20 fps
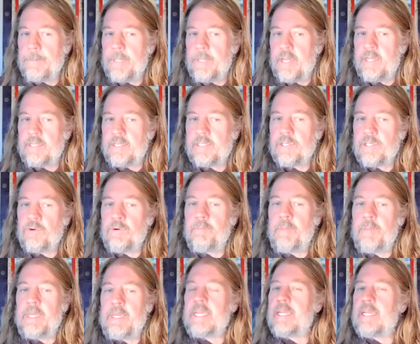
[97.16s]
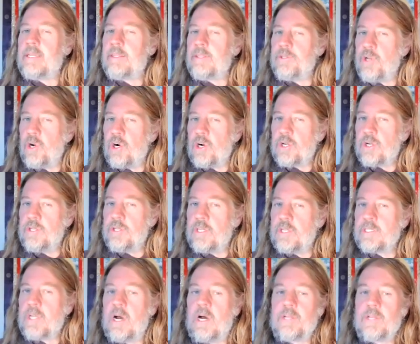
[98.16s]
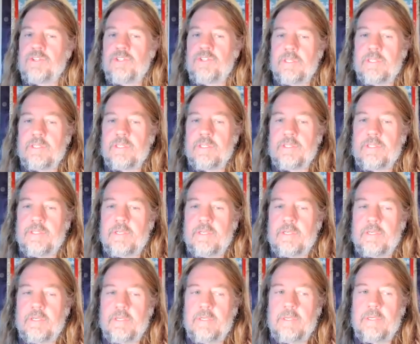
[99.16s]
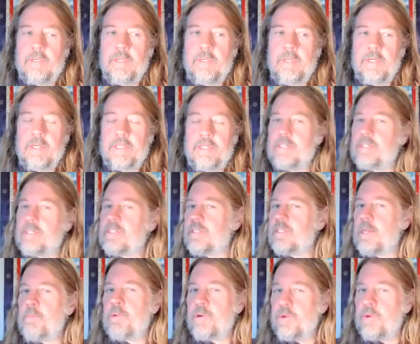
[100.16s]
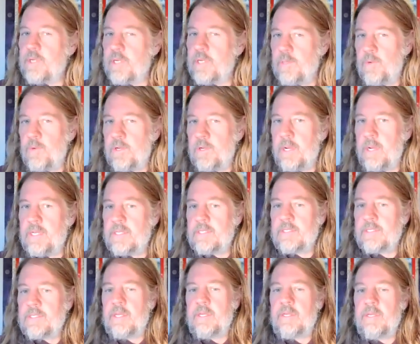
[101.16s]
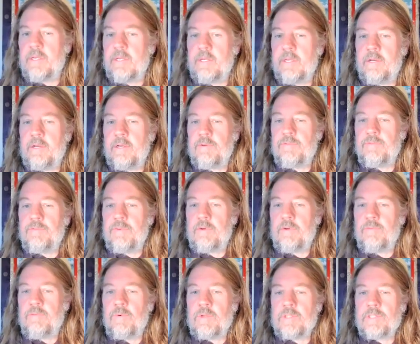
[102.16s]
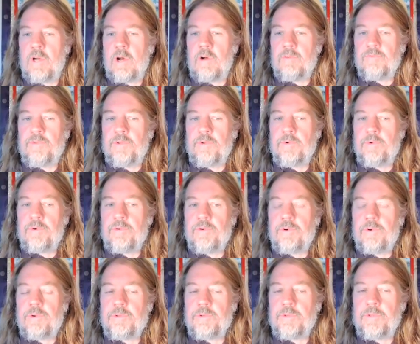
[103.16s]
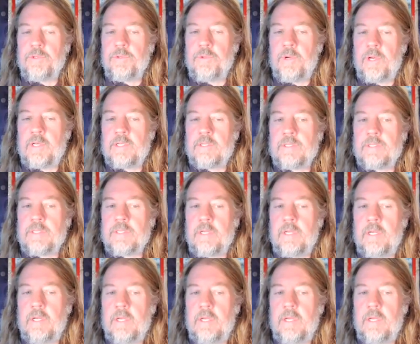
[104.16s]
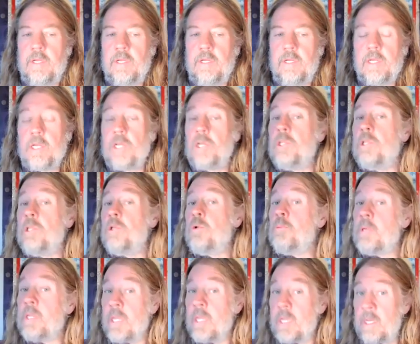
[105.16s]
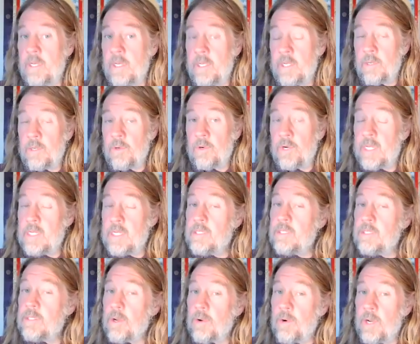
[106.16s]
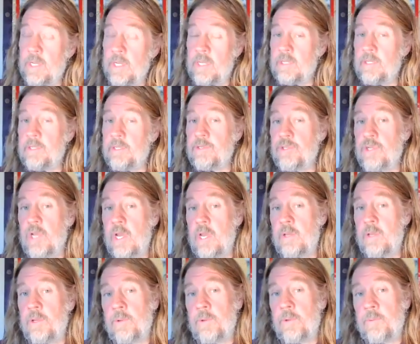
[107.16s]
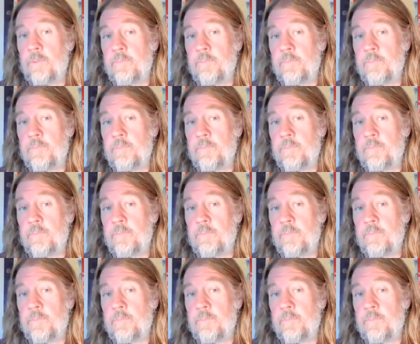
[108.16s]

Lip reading: And so making the darkness conscious is a summary, we might say, of what's often referred to as illuminating or integrating the shadow,